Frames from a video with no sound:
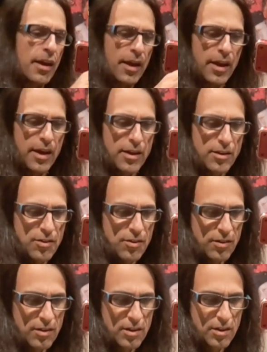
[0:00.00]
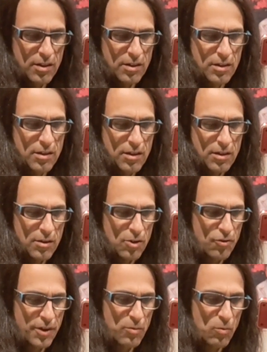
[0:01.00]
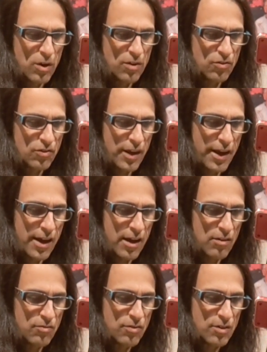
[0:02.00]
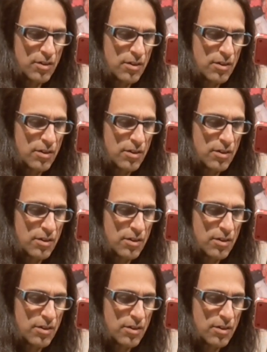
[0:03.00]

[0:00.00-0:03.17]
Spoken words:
and the green ones have